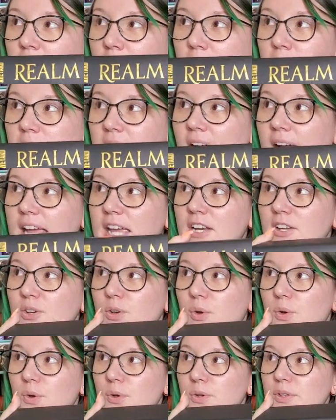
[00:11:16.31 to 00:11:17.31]
Black and
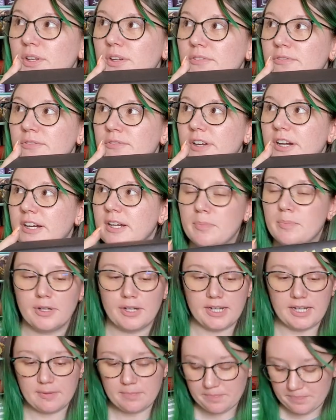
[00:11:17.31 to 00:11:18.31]
gold. Very
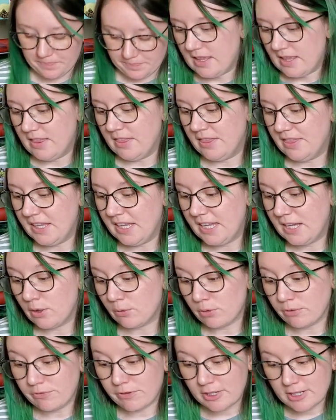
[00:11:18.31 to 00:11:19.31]
pretty. The
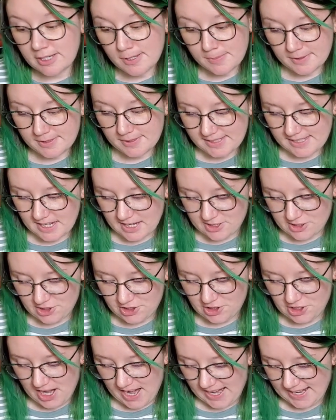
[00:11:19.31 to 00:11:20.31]
reversible dust
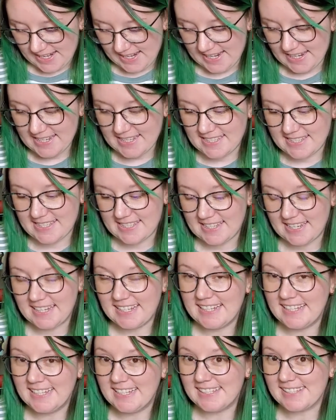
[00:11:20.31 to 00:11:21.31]
jacket
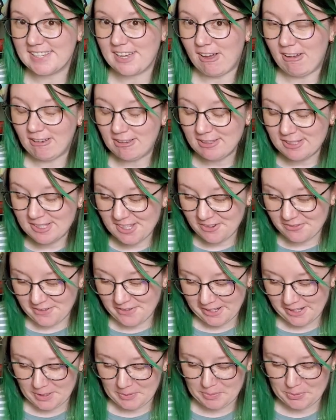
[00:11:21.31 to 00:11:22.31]
is also
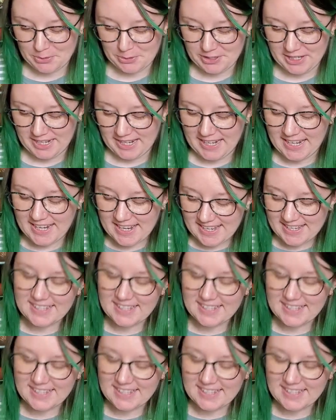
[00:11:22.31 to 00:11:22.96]
very pretty.